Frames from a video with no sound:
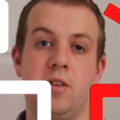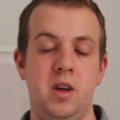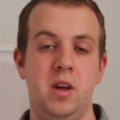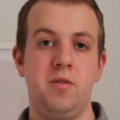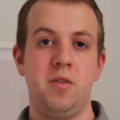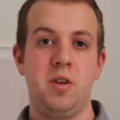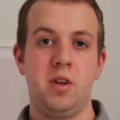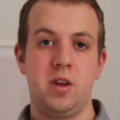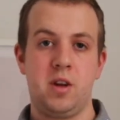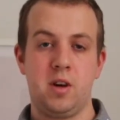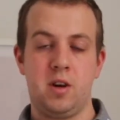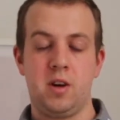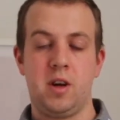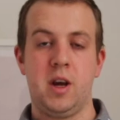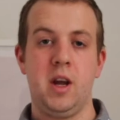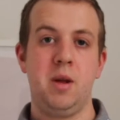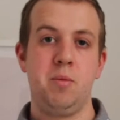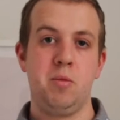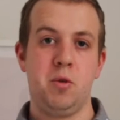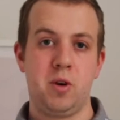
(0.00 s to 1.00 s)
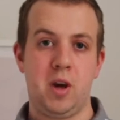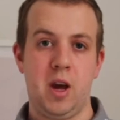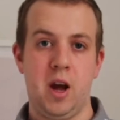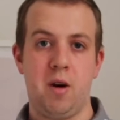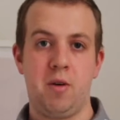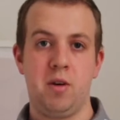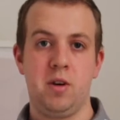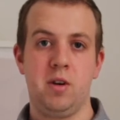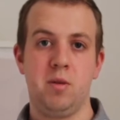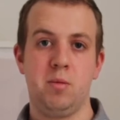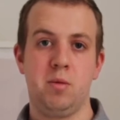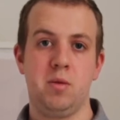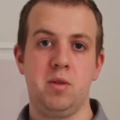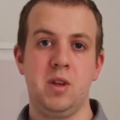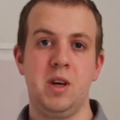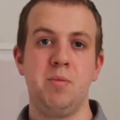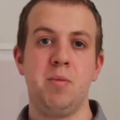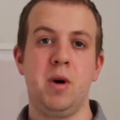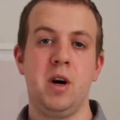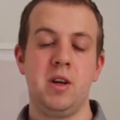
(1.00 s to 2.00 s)
Even though they can't get any more carry on the ball,
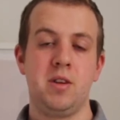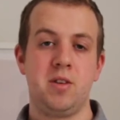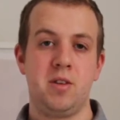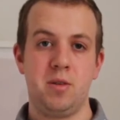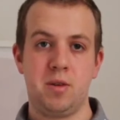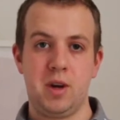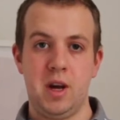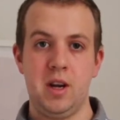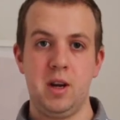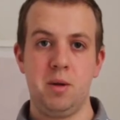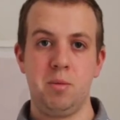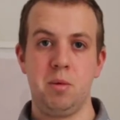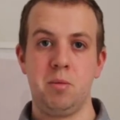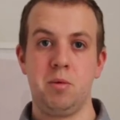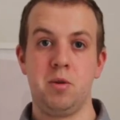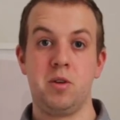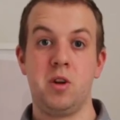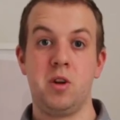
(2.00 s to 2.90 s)
they might still get a little bit more